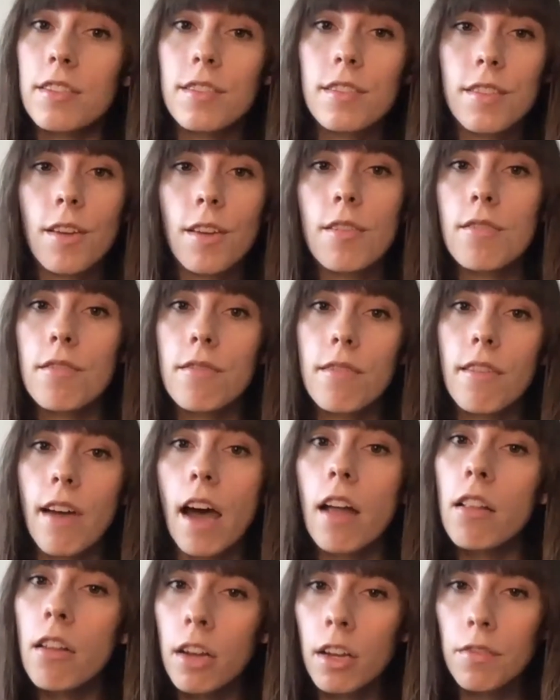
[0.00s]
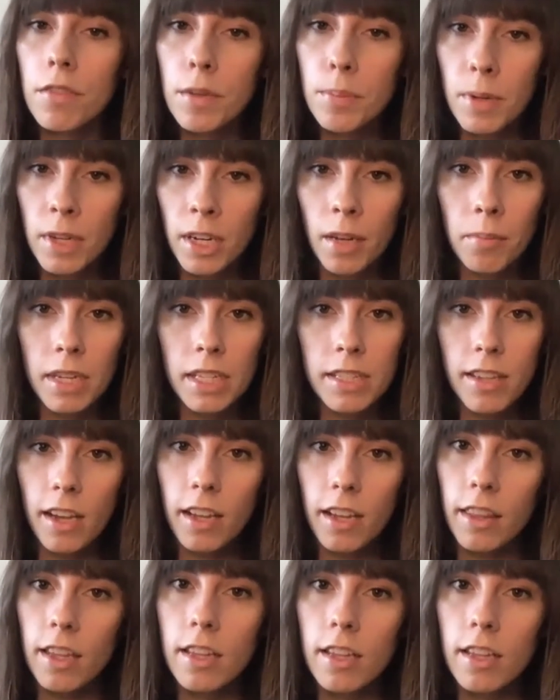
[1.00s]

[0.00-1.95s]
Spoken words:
So how long have you been at Maytech then?